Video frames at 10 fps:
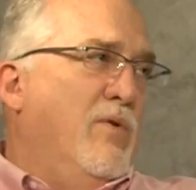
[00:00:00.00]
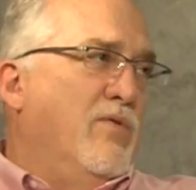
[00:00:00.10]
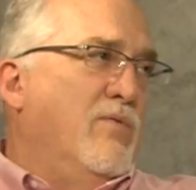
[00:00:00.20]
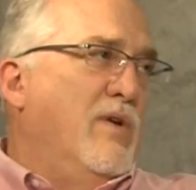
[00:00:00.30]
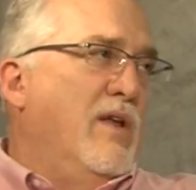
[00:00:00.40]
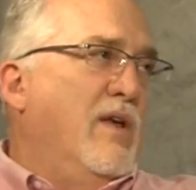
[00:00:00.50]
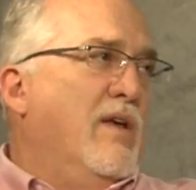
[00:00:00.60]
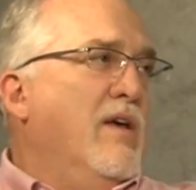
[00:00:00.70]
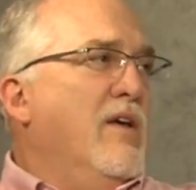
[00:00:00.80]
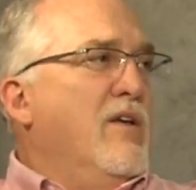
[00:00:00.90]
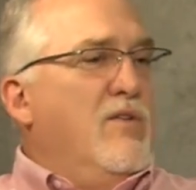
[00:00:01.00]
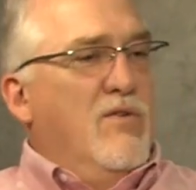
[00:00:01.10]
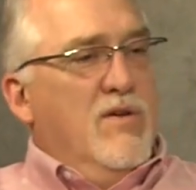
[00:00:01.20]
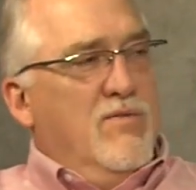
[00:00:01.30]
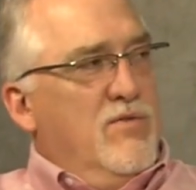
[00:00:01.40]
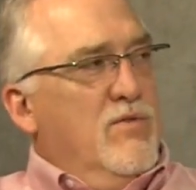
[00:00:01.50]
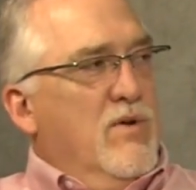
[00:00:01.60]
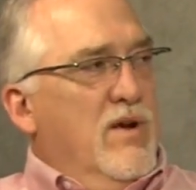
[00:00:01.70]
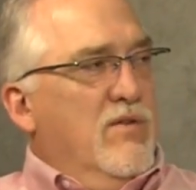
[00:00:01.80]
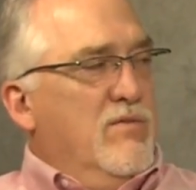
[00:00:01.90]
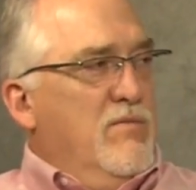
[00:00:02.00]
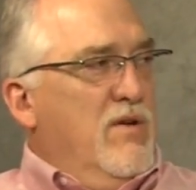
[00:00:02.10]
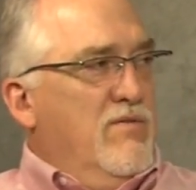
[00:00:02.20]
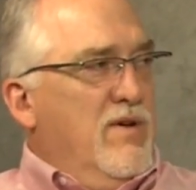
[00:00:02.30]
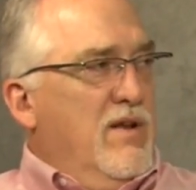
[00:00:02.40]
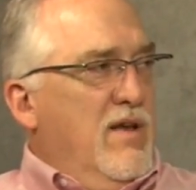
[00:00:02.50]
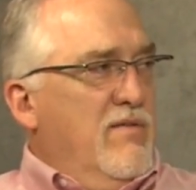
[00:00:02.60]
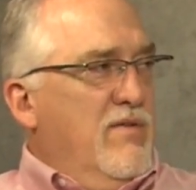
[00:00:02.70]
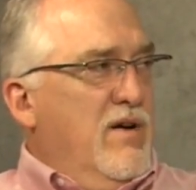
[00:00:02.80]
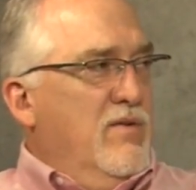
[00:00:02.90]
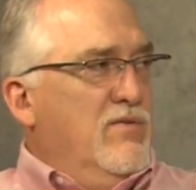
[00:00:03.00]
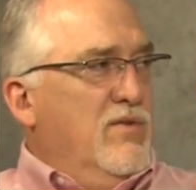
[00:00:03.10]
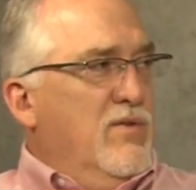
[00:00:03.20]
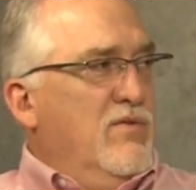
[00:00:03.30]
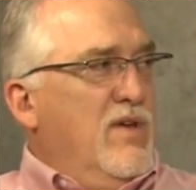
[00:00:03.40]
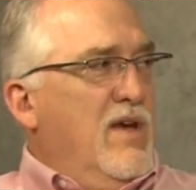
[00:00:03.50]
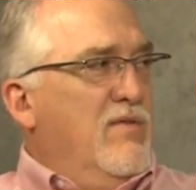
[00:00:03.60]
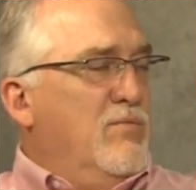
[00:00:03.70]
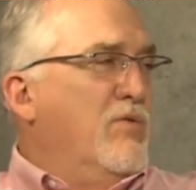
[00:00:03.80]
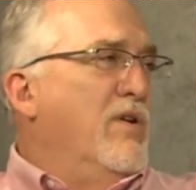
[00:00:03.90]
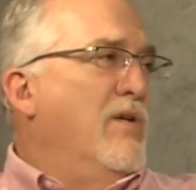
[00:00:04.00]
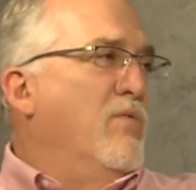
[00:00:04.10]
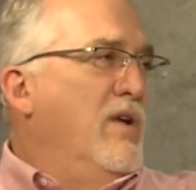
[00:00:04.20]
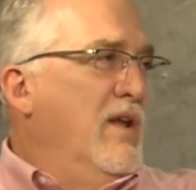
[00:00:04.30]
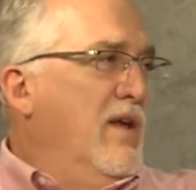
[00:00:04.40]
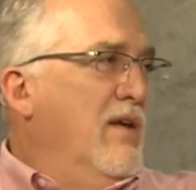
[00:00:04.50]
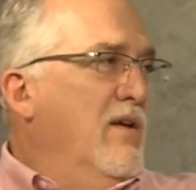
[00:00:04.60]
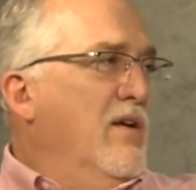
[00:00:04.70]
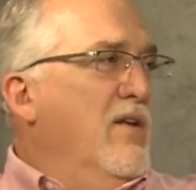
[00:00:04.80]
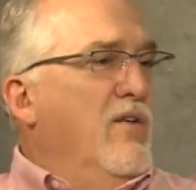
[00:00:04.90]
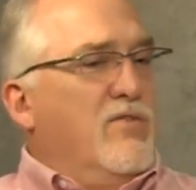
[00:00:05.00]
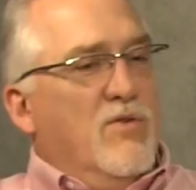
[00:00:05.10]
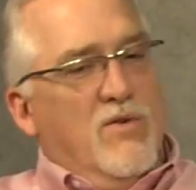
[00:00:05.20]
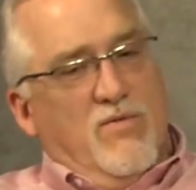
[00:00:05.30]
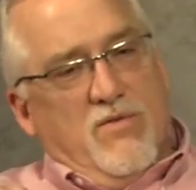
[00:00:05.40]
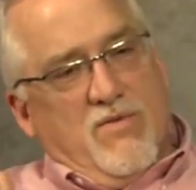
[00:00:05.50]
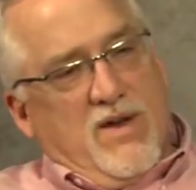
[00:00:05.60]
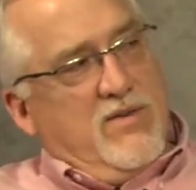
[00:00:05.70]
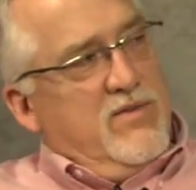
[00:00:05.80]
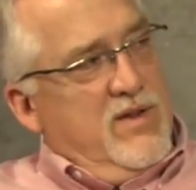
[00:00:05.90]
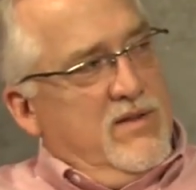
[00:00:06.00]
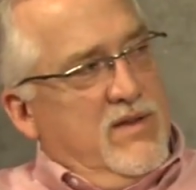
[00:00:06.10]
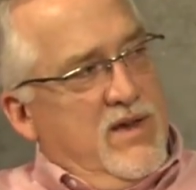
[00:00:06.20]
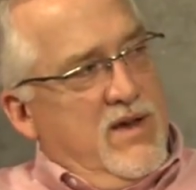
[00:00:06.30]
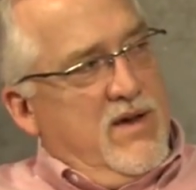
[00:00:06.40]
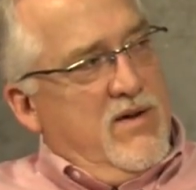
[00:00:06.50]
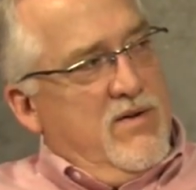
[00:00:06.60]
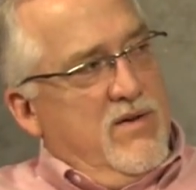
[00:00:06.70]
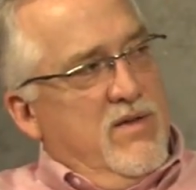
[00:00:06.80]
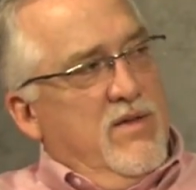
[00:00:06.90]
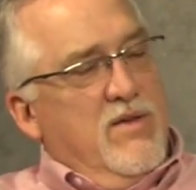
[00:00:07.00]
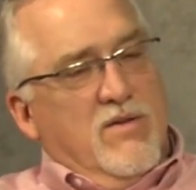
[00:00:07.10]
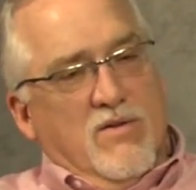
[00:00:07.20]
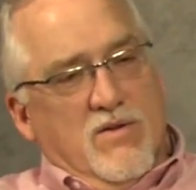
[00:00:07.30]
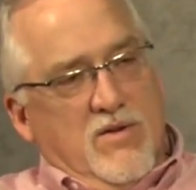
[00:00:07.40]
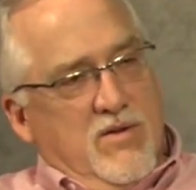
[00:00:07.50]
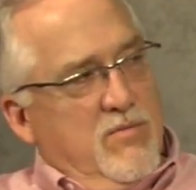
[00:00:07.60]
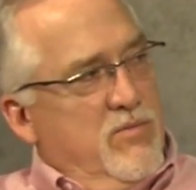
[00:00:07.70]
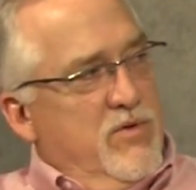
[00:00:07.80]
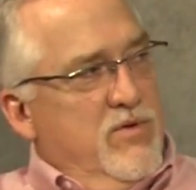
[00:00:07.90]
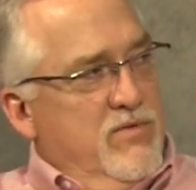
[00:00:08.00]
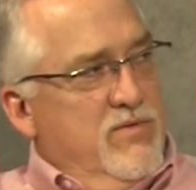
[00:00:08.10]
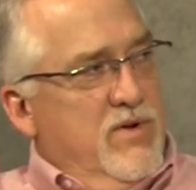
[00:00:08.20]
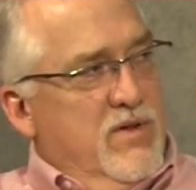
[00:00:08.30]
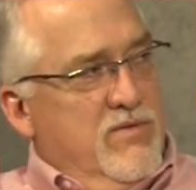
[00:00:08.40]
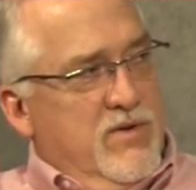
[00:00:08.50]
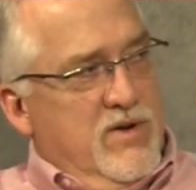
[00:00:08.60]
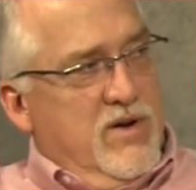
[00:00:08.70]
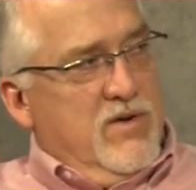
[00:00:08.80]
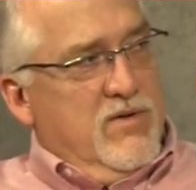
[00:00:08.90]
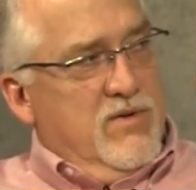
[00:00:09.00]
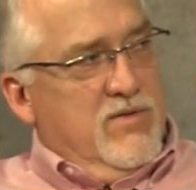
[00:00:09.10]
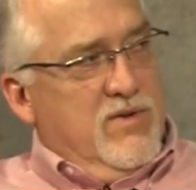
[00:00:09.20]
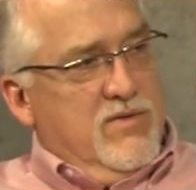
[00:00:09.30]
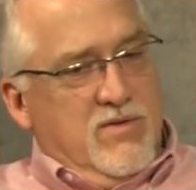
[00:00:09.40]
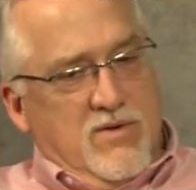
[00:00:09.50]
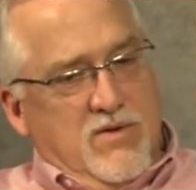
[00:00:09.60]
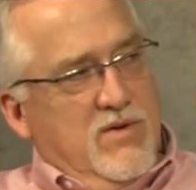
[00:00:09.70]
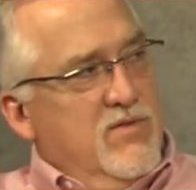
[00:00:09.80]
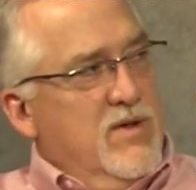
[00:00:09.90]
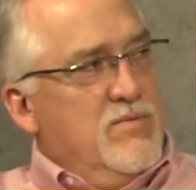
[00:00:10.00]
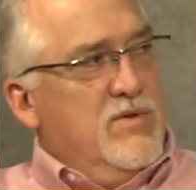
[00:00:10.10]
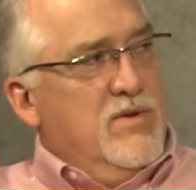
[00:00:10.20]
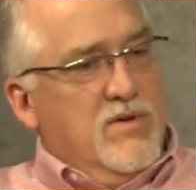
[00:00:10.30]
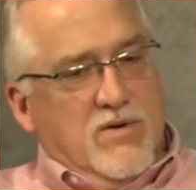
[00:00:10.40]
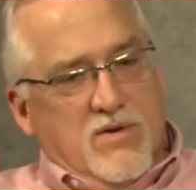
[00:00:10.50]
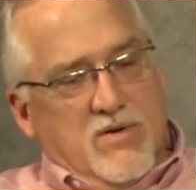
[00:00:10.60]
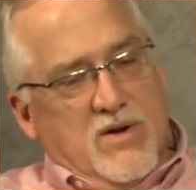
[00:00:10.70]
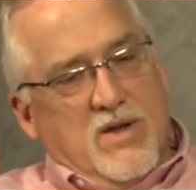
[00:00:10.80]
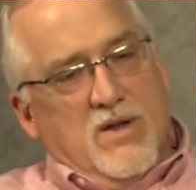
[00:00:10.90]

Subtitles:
post-weaning, you give 2 rounds of modified live virals to those calves pre-weaning. So if you vaccinate the cow, you're going to improve all of her characteristics and her conception and her